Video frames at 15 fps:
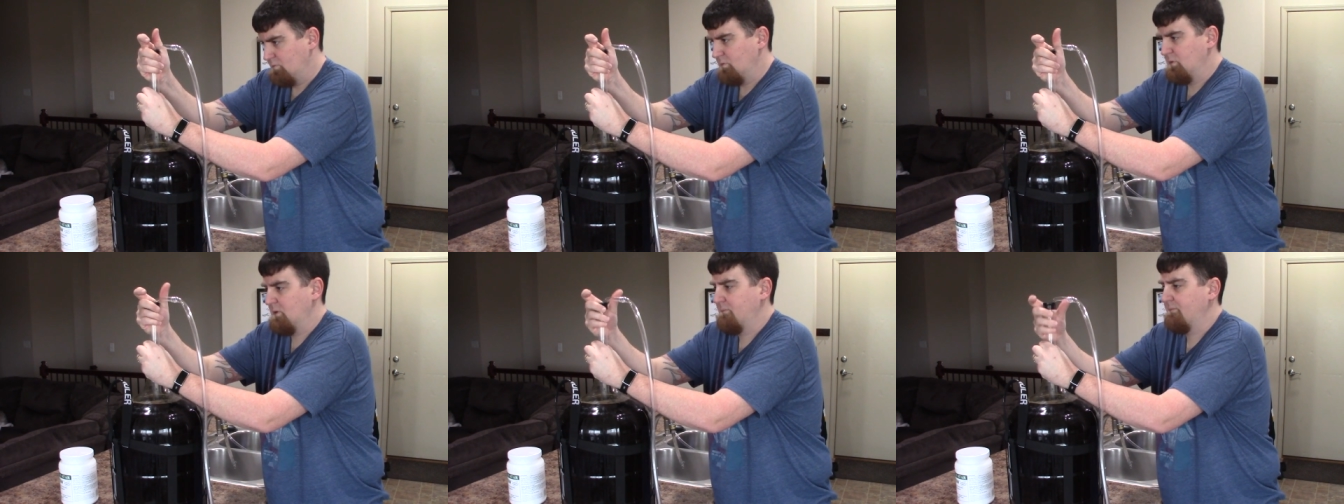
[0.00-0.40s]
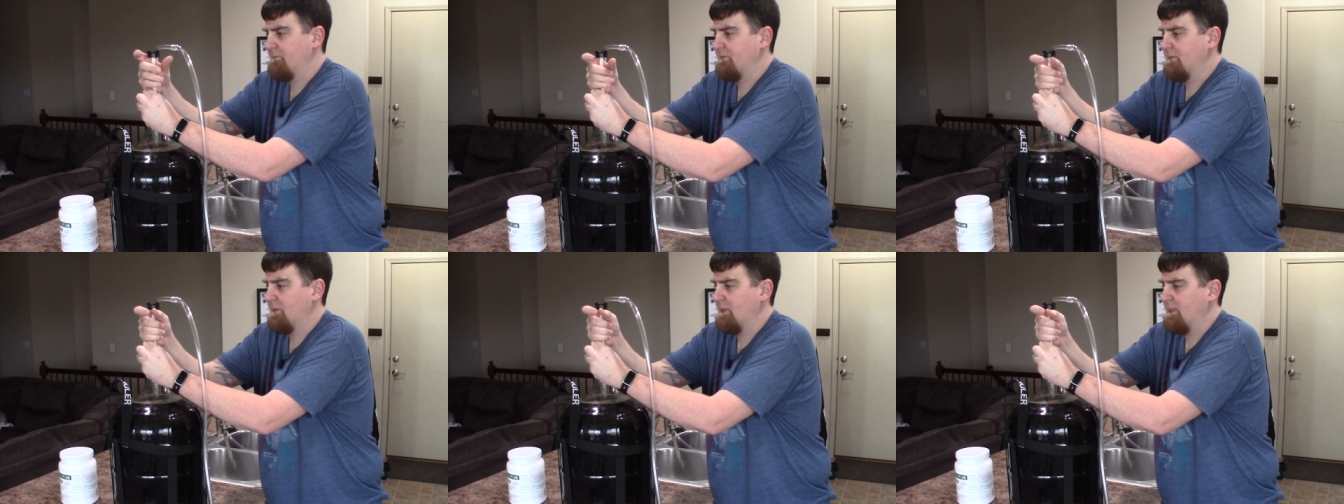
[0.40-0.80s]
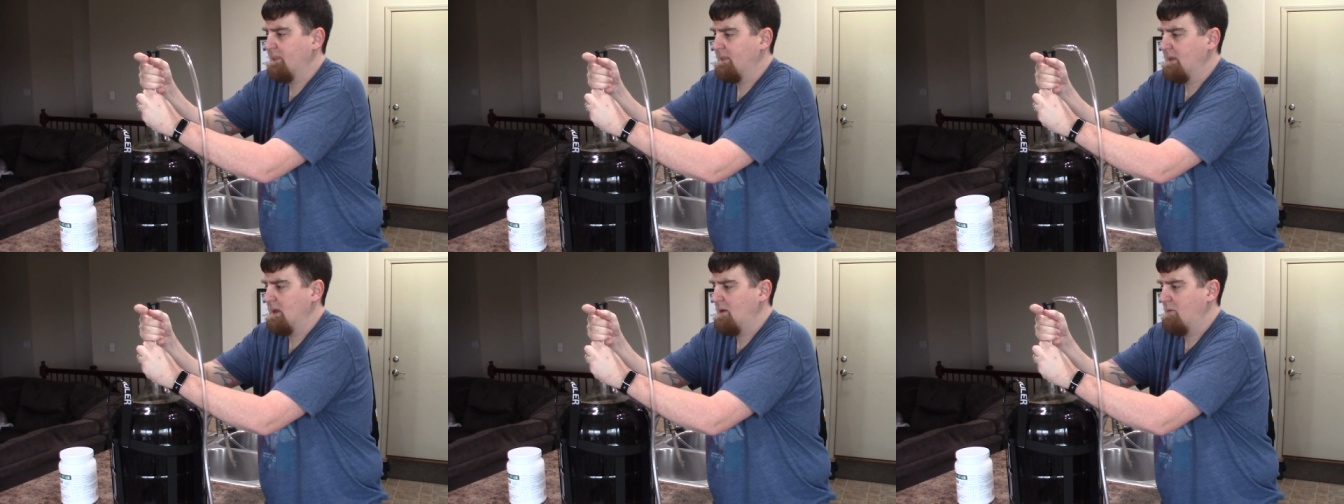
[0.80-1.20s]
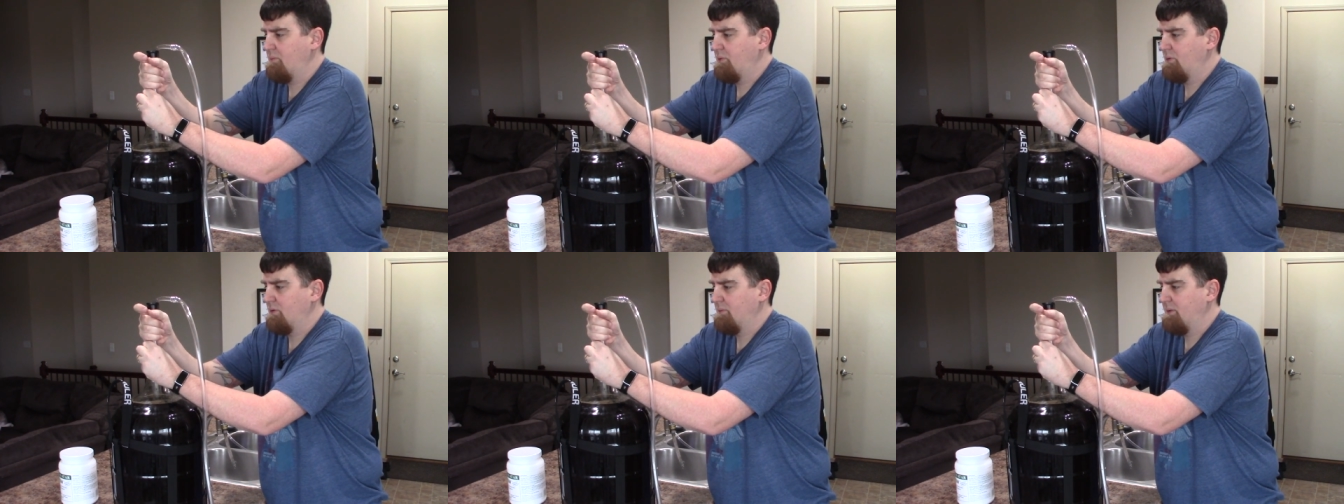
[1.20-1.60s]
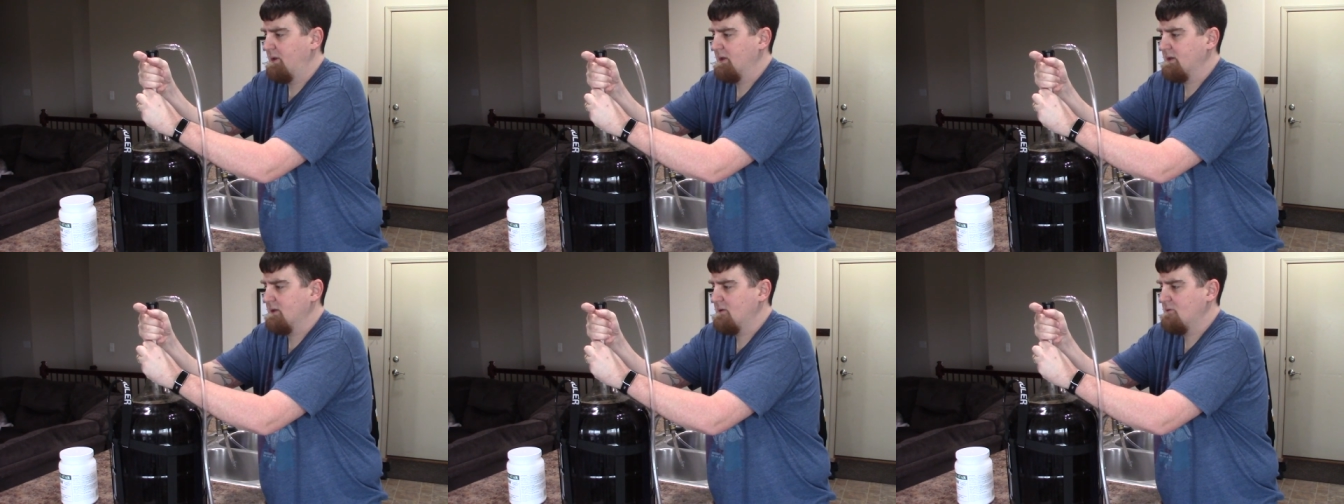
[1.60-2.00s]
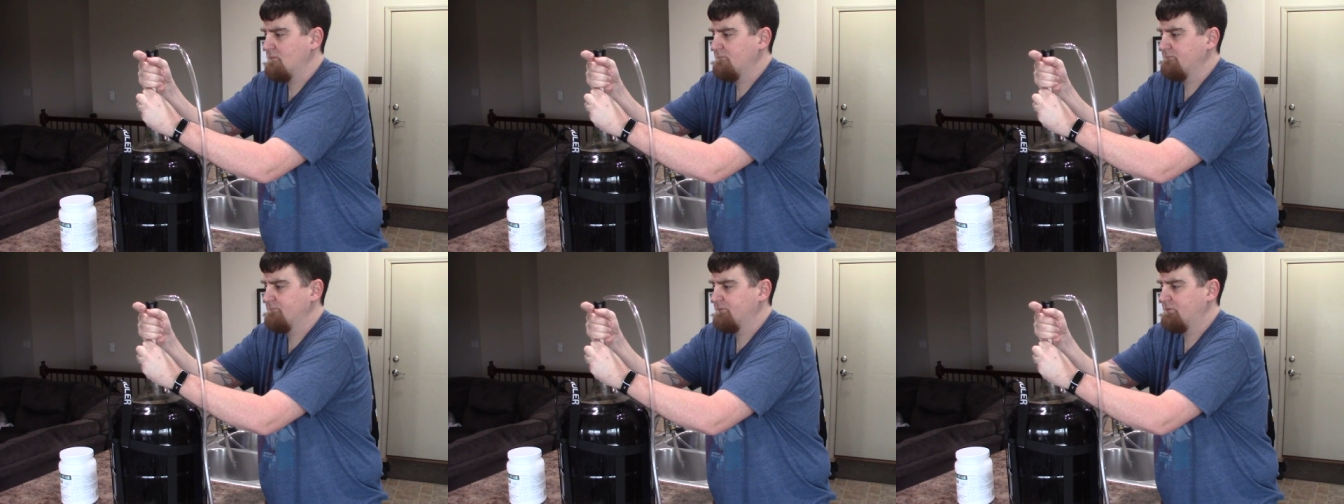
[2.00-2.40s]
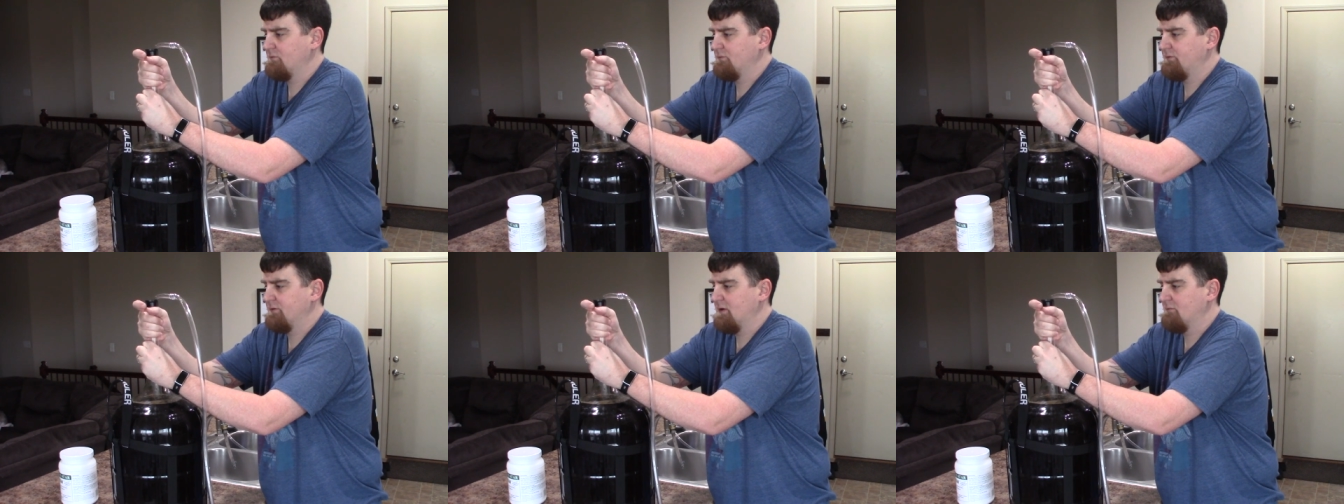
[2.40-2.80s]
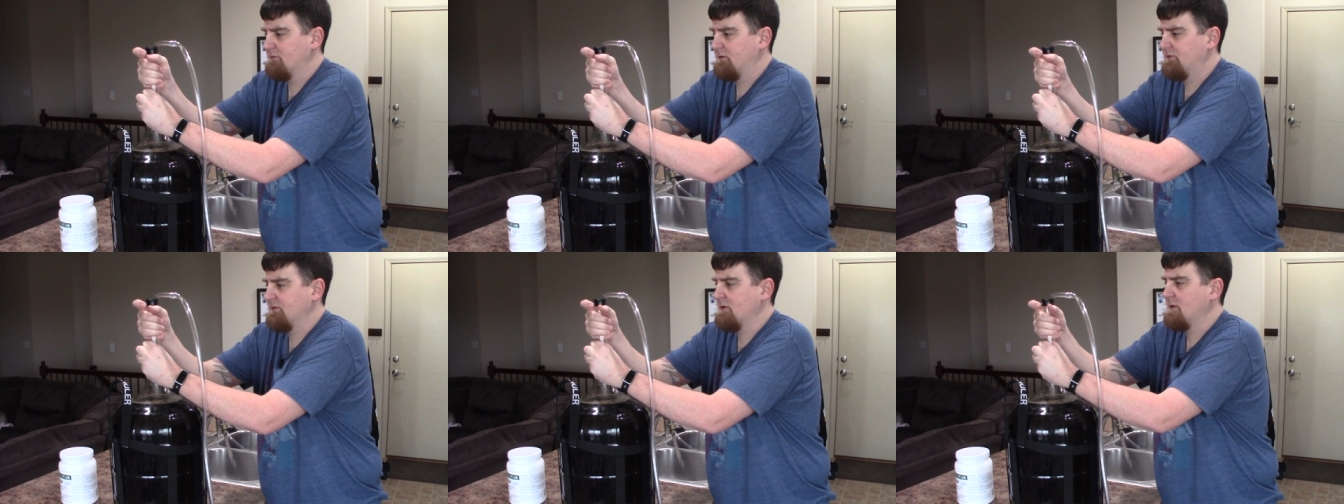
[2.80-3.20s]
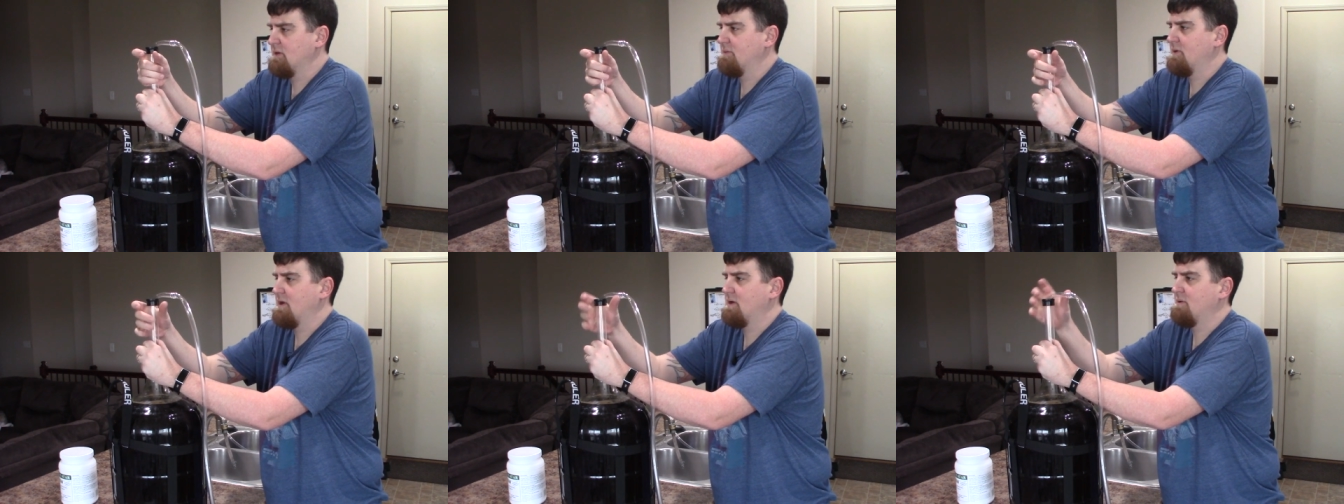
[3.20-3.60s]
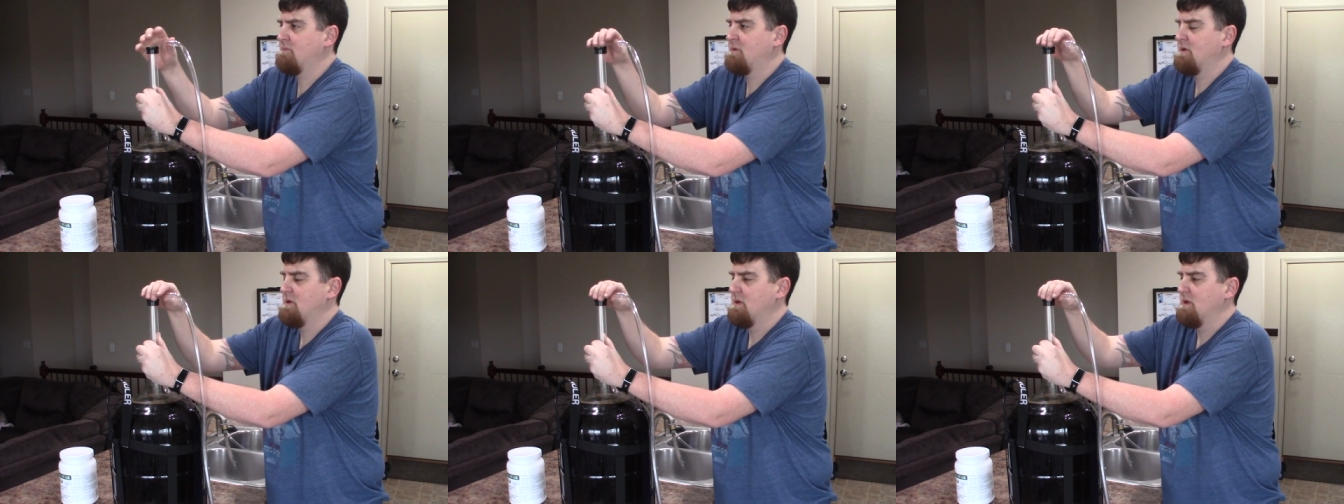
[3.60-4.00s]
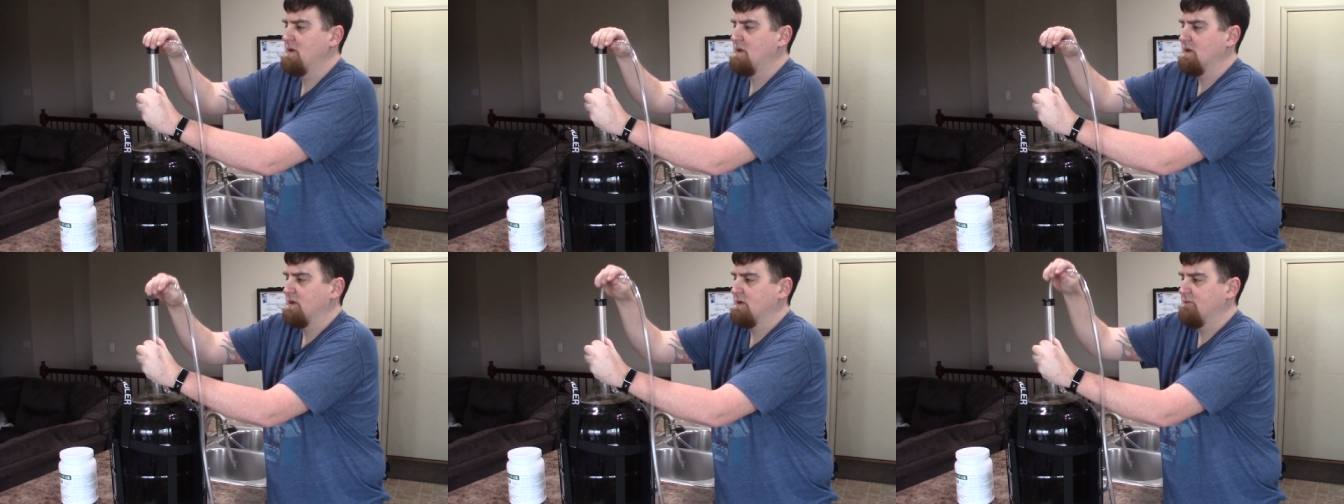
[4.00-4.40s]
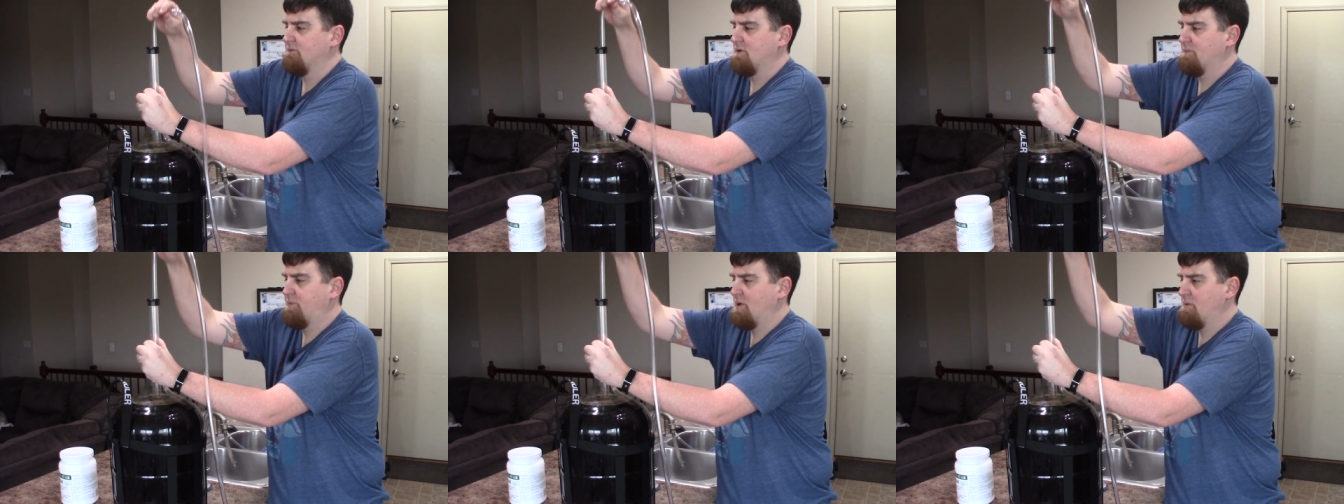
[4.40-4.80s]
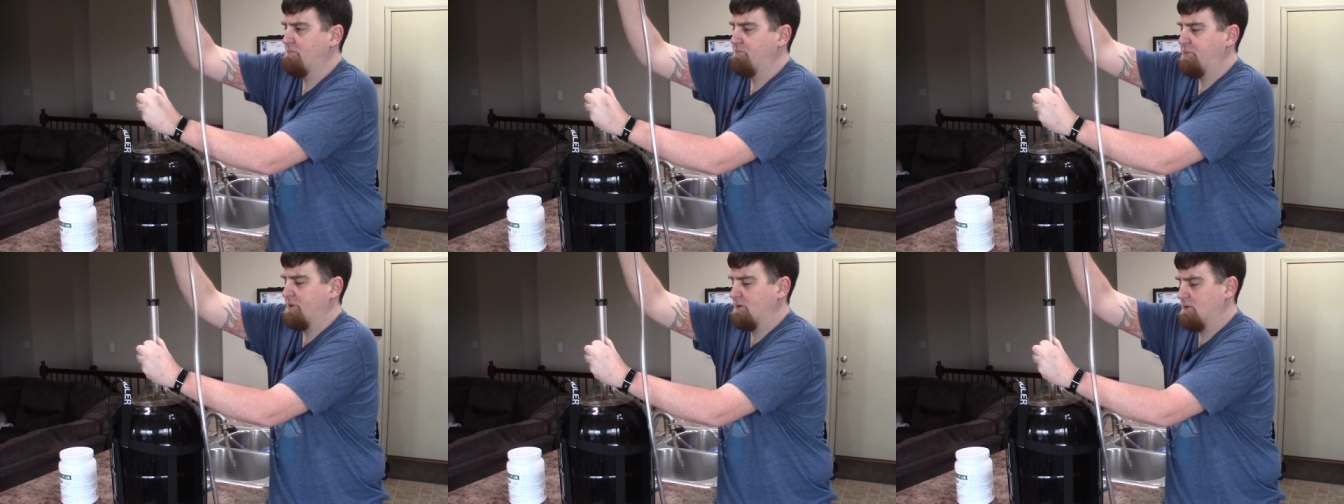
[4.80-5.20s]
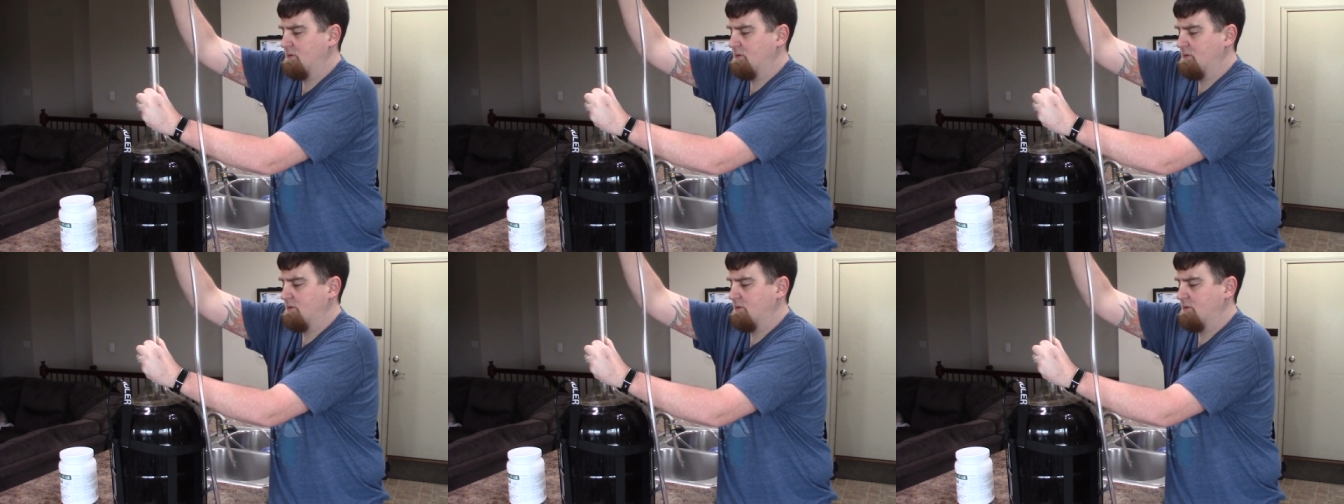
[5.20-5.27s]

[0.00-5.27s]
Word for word: Yep, now pull it back out so it's not resting on the bottom. Give her a pump.